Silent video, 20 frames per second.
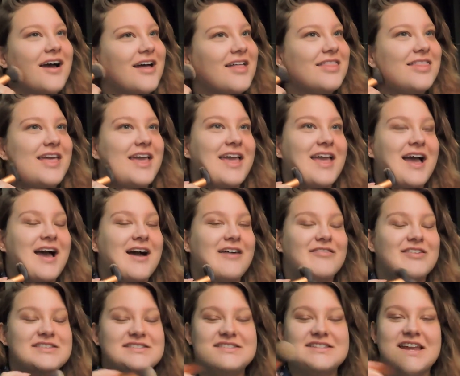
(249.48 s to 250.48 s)
They
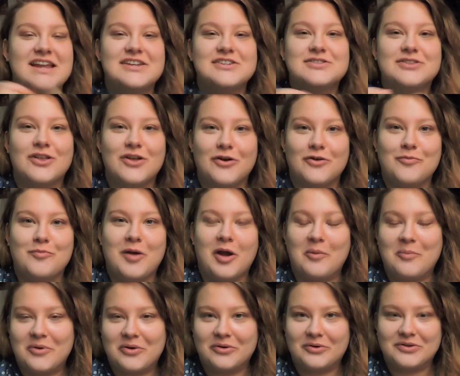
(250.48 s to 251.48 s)
have a standalone
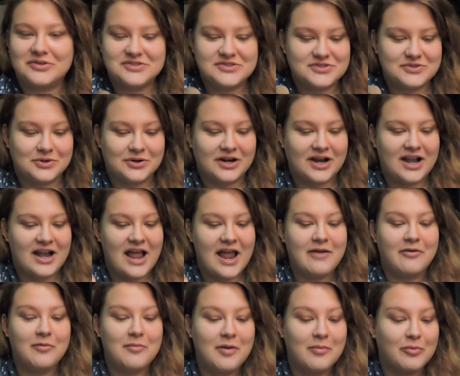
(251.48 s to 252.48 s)
BareMinerals store, and I
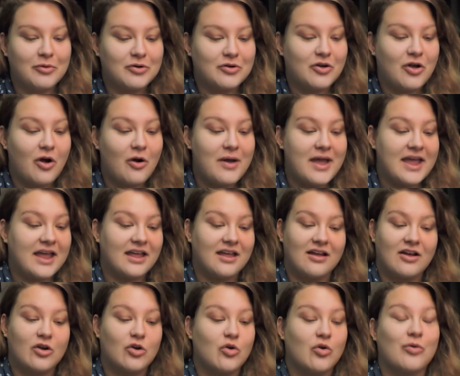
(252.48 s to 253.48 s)
remember going
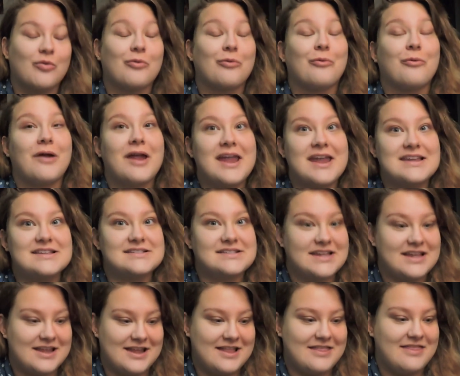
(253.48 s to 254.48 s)

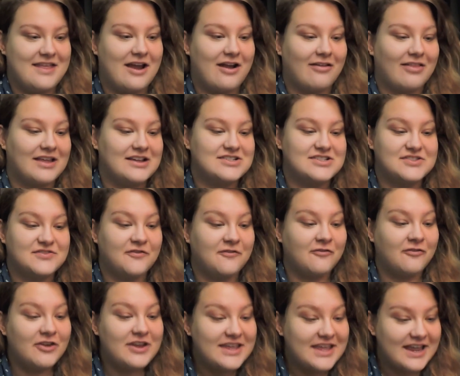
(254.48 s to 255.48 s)
crazy in there, like just
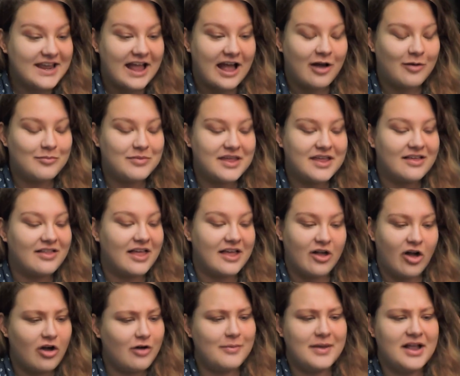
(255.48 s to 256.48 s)
freaking out and being like,
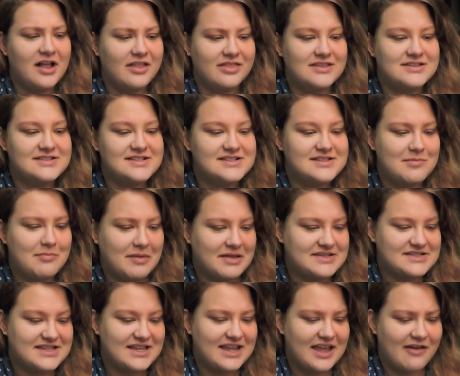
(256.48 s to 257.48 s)
oh my god, this is the
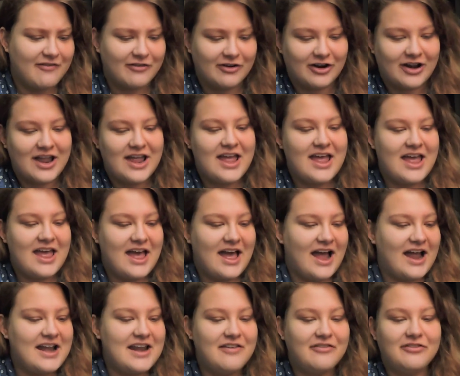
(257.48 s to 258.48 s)
best thing ever.
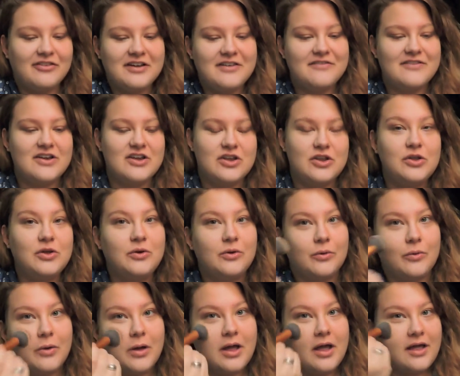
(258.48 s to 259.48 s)
I never even
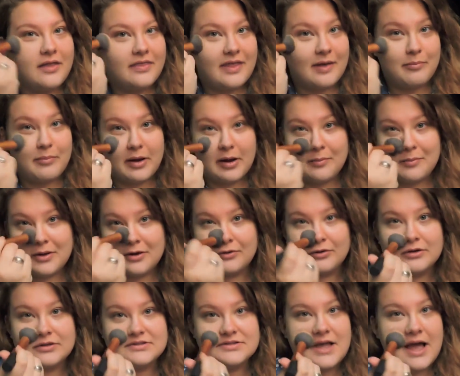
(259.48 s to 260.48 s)
knew that
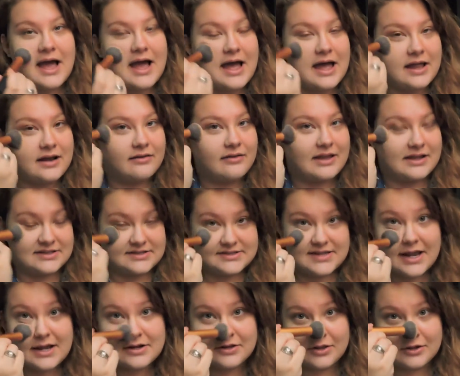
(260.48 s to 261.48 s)
BareMinerals had like
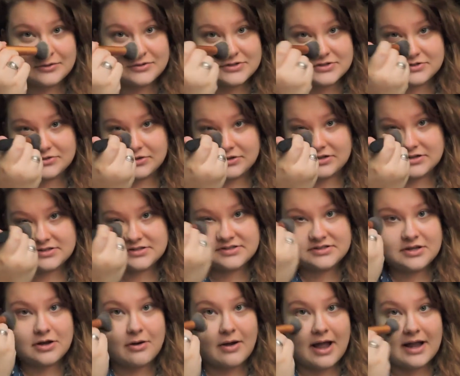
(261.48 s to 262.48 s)
standalone stores,
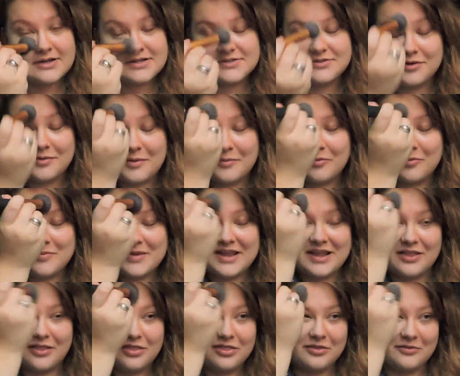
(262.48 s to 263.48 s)
so I just remember
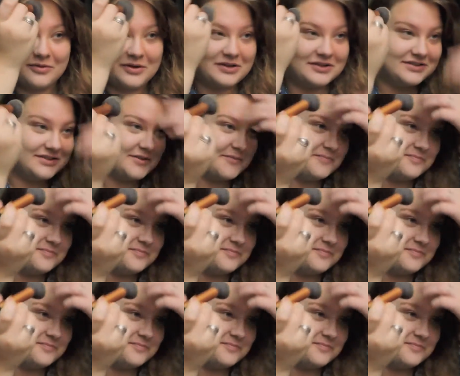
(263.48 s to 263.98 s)
being thrilled